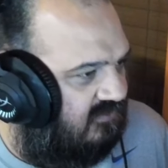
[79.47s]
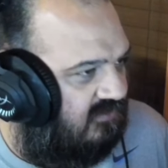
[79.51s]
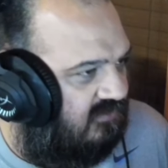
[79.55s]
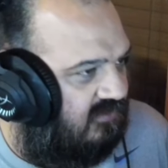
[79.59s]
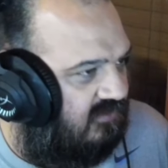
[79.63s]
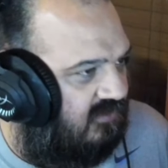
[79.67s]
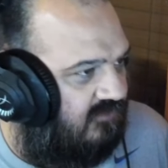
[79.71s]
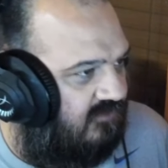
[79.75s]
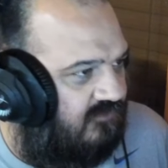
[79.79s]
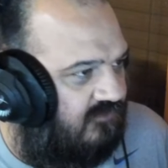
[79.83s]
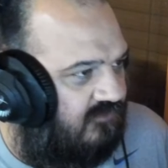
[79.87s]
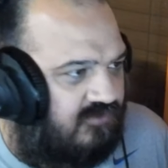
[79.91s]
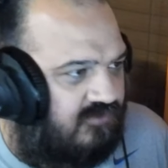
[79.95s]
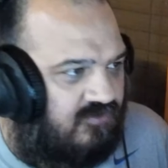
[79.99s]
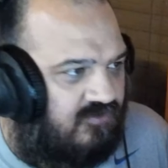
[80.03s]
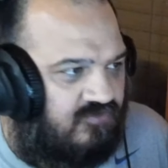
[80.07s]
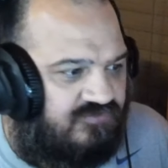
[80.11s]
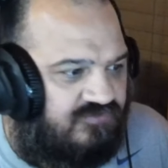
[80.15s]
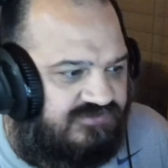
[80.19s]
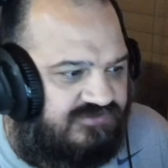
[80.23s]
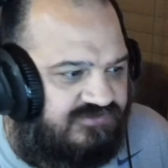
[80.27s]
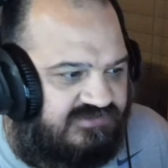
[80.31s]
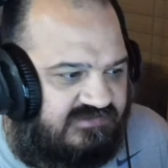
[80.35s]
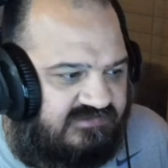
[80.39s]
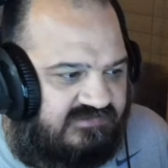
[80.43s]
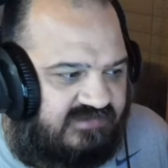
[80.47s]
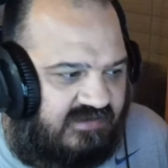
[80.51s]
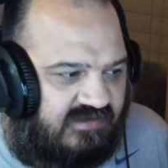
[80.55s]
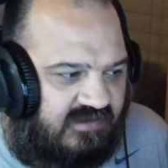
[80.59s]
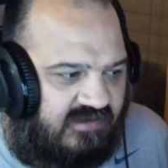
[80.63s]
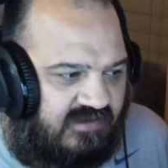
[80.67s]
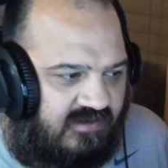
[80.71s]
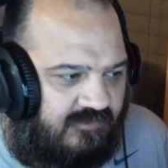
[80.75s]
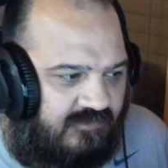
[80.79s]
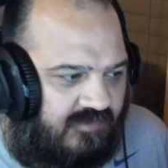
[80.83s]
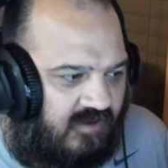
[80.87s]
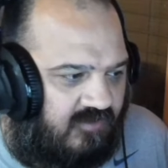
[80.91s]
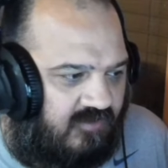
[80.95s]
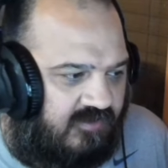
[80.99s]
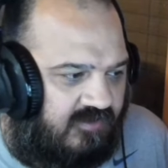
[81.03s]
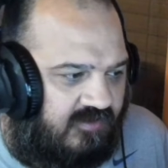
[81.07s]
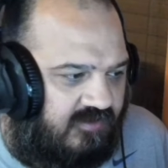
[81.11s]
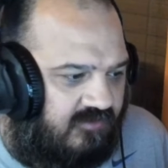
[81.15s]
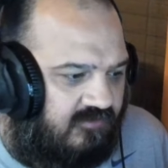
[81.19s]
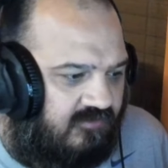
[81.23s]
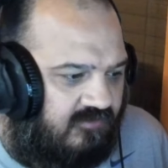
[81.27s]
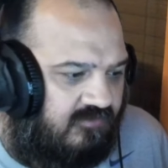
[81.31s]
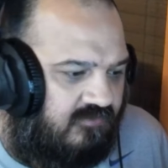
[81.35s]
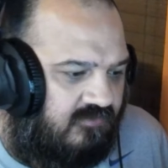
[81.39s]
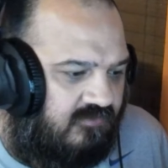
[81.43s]
I wonder who she's singing about
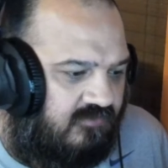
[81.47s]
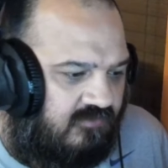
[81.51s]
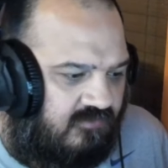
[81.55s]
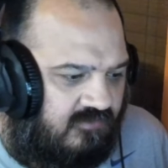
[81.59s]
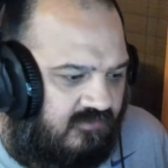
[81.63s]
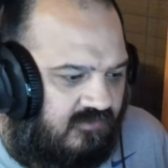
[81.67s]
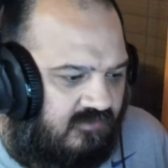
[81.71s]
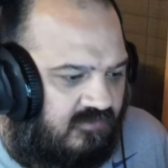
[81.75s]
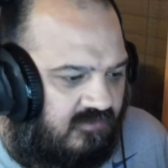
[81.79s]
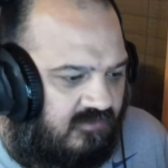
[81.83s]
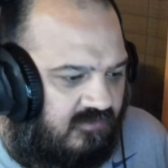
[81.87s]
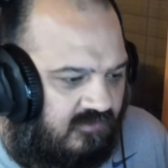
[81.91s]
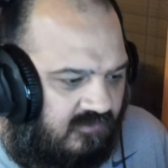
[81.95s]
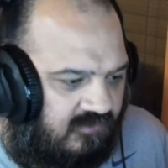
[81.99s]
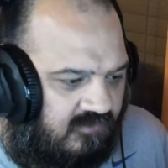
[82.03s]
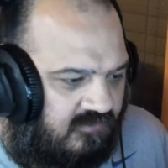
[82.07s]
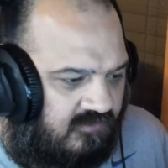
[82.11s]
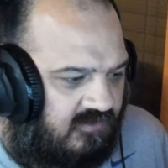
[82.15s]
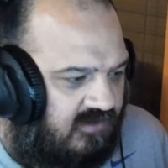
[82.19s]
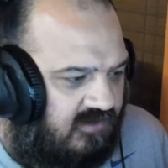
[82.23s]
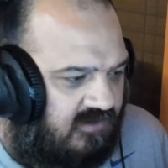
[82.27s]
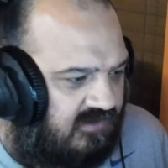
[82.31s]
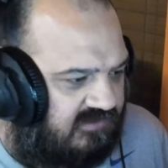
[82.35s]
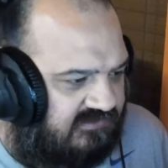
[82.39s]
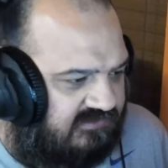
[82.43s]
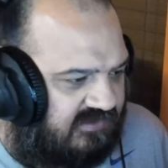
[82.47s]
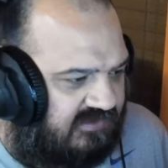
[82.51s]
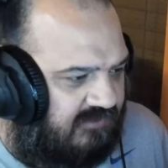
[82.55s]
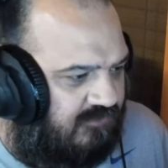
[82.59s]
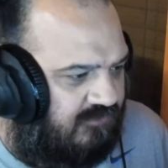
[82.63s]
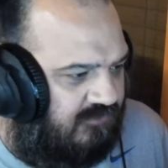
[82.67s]
here. All right, let's keep